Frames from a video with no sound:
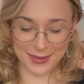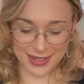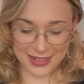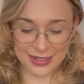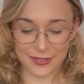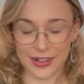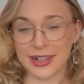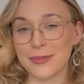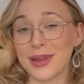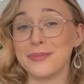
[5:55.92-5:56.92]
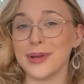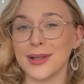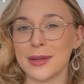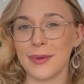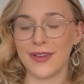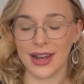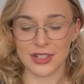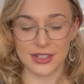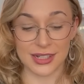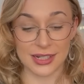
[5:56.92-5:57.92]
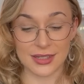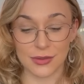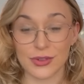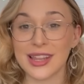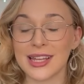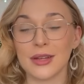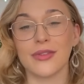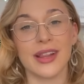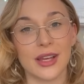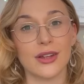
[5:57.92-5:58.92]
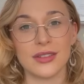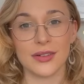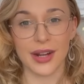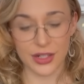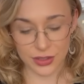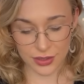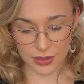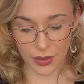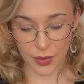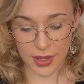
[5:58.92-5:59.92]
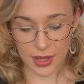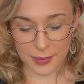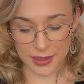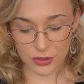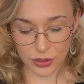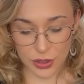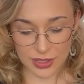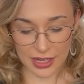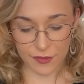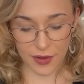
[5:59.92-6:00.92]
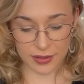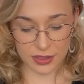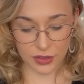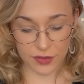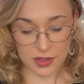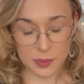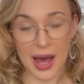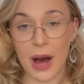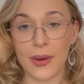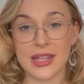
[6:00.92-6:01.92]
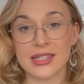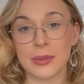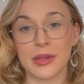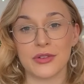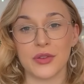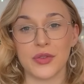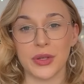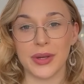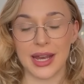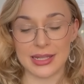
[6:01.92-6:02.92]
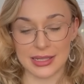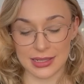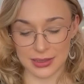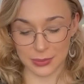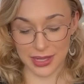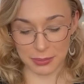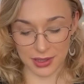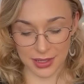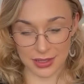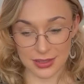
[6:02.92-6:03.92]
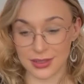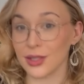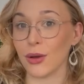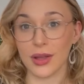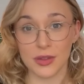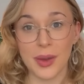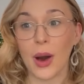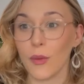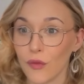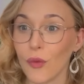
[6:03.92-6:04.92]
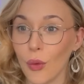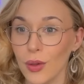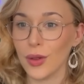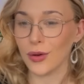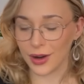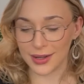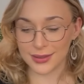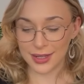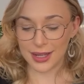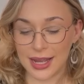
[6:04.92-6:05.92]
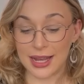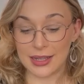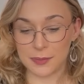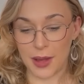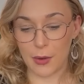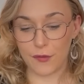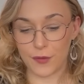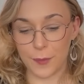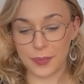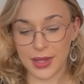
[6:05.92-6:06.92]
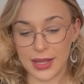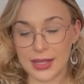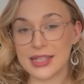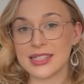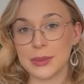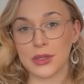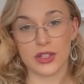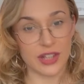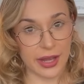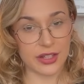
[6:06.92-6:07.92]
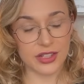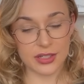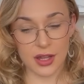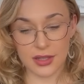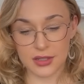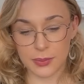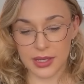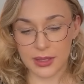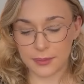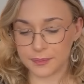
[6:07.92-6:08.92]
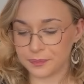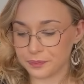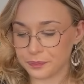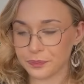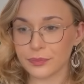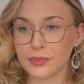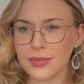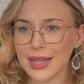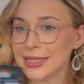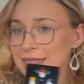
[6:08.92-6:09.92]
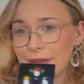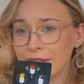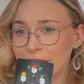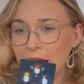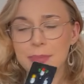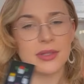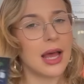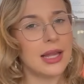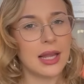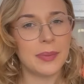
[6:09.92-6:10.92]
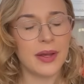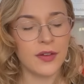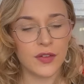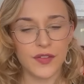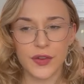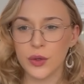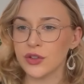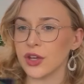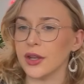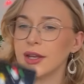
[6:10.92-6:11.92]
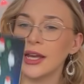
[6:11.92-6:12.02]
This is a very big buildup of energy and it's really in a really good direction. So make sure you take advantage of this power that's coming through for you guys this week because, you know, it's powerful, all right? It is powerful. Let's see what your challenges are this week. Seven of Cups, a little bit of confusion.